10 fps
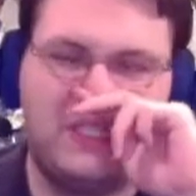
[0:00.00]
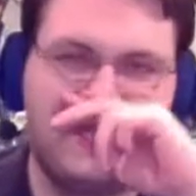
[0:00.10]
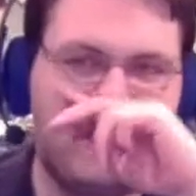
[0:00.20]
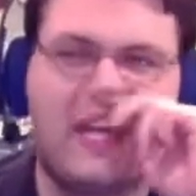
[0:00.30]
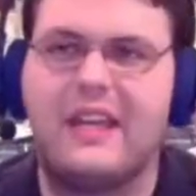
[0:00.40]

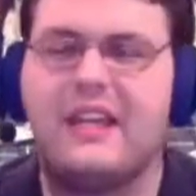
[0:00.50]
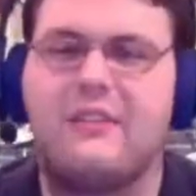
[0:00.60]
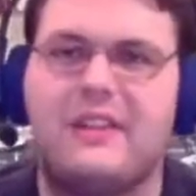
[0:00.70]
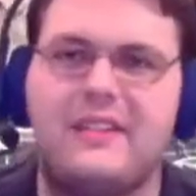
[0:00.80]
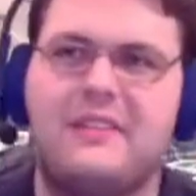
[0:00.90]
Yeah.
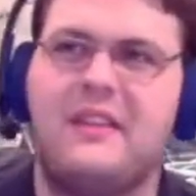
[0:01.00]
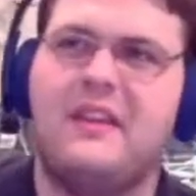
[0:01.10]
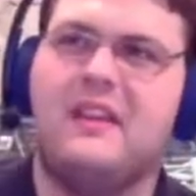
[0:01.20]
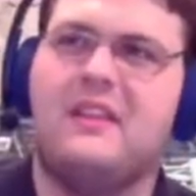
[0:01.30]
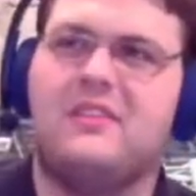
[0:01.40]
Anyways,
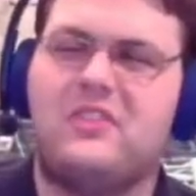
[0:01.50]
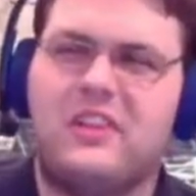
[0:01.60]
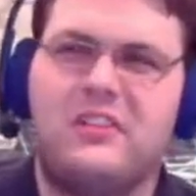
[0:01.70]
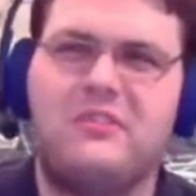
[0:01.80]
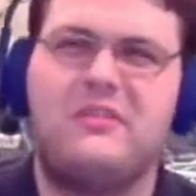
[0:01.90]

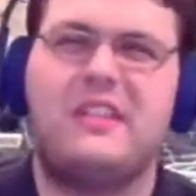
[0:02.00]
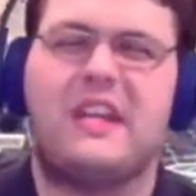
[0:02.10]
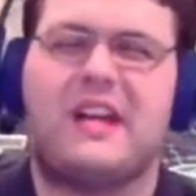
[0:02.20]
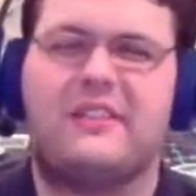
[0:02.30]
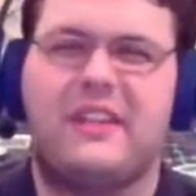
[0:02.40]
so
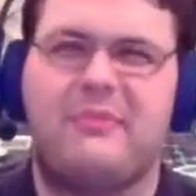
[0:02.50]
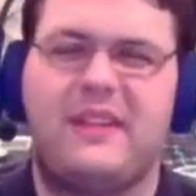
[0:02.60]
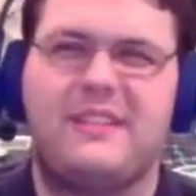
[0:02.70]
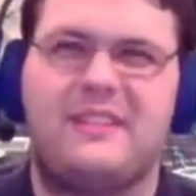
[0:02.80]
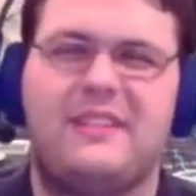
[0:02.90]
yeah, they
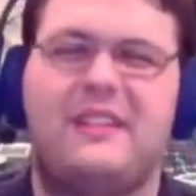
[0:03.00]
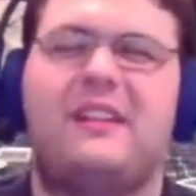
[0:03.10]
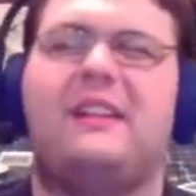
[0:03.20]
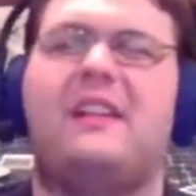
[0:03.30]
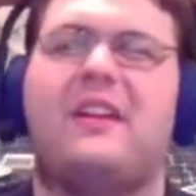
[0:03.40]
basically,
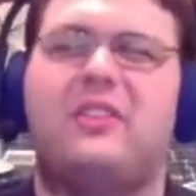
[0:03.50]
yeah.